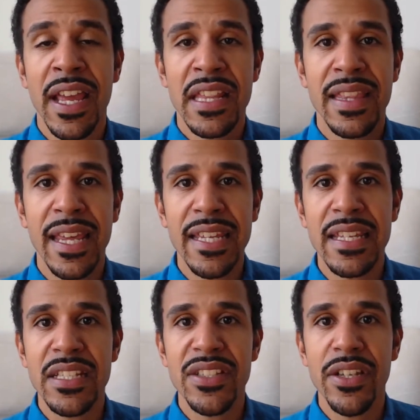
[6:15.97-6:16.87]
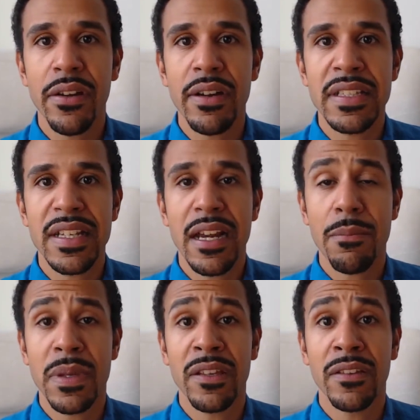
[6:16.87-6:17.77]
the easier it's gonna
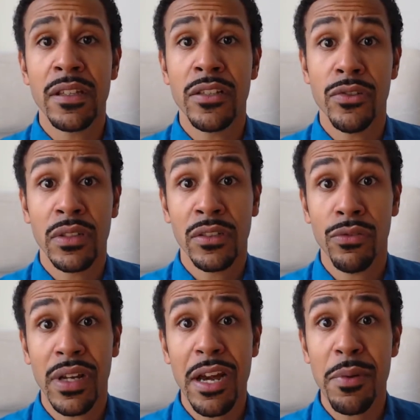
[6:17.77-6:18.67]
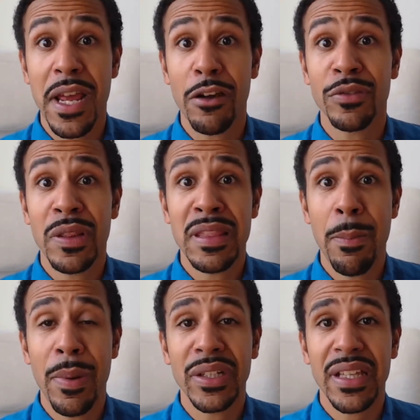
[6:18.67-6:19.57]
be to carry out the
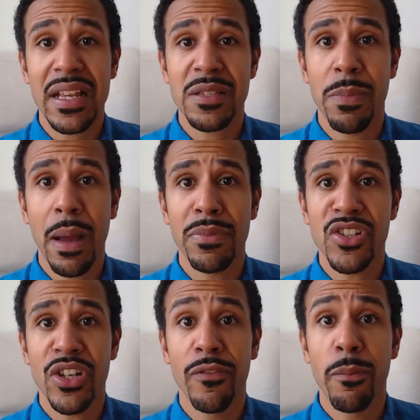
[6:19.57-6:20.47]
podcast publishing,